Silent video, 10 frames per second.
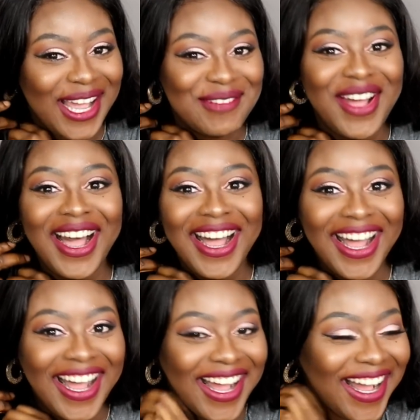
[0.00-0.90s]
time, ha
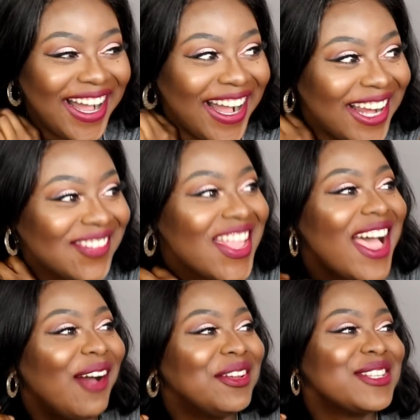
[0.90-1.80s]
ha ha ha ha.
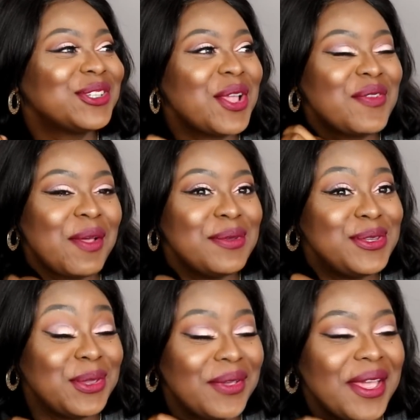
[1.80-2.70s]
I wasn't sure if I
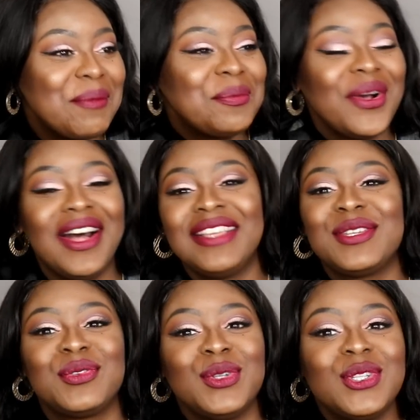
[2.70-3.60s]
would do it, but I
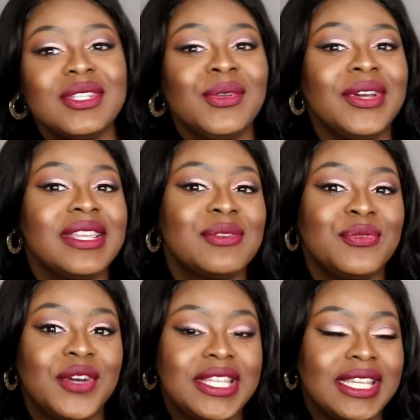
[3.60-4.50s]
just thought, you know what, it's
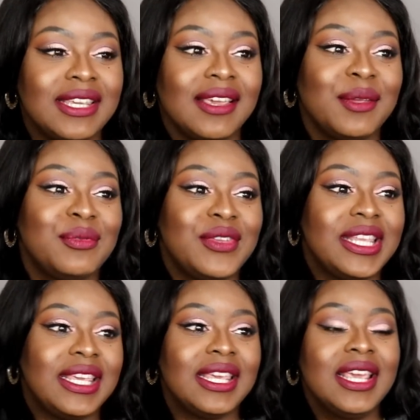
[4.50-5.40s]
funny.
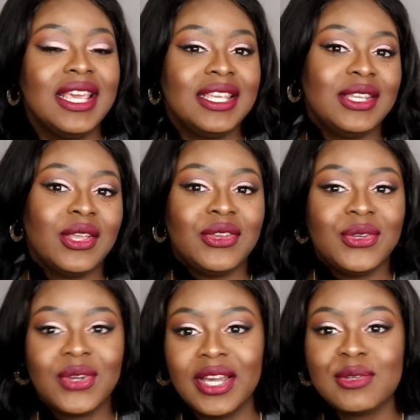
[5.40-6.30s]
Hopefully, you know,
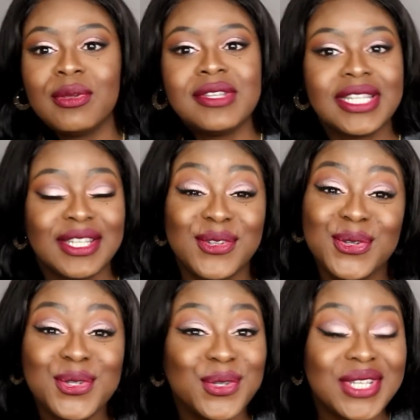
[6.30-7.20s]
you guys won't take it
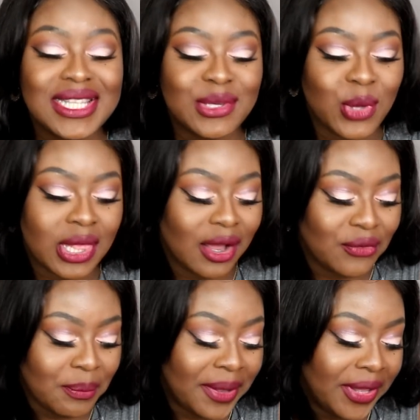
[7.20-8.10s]
too seriously, you
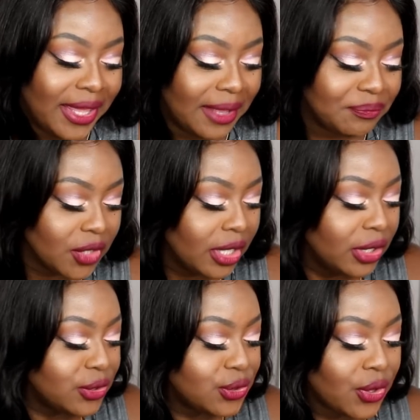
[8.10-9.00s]
laugh about it.
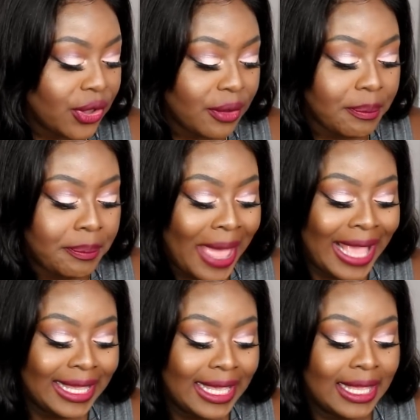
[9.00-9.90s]
So
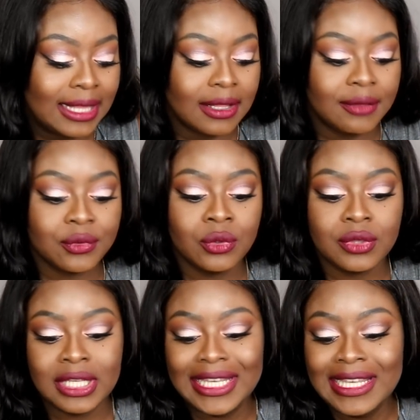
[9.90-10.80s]
back in, I've
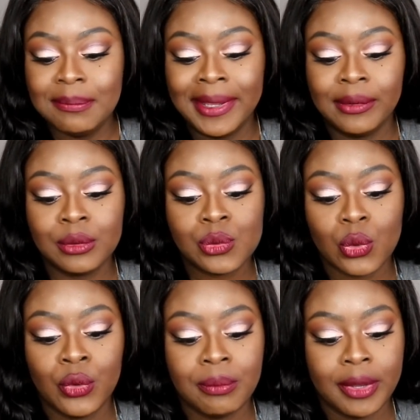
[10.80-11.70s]
got the emails
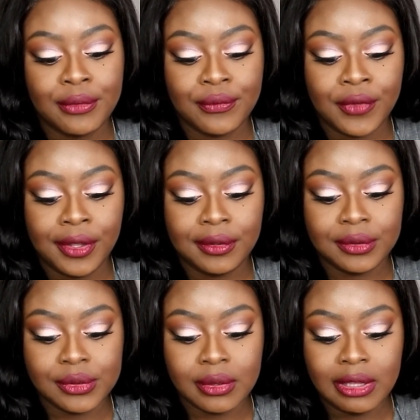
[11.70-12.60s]
on my
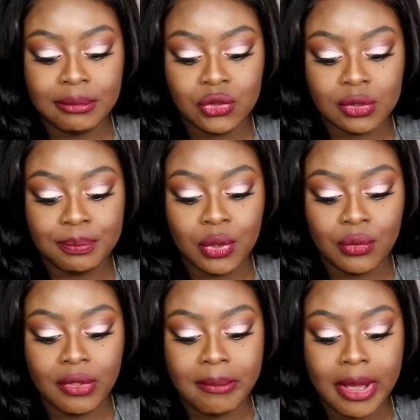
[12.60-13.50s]
phone, so let me just
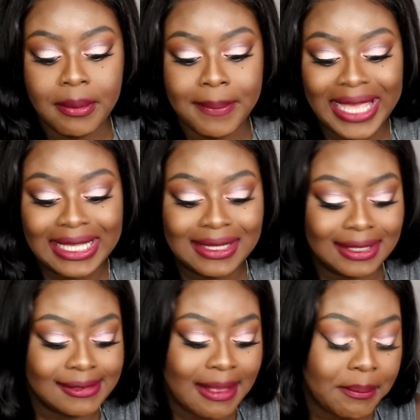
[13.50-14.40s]
pull them up. Back in
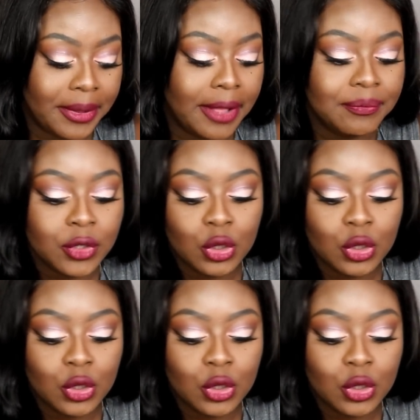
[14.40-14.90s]
December,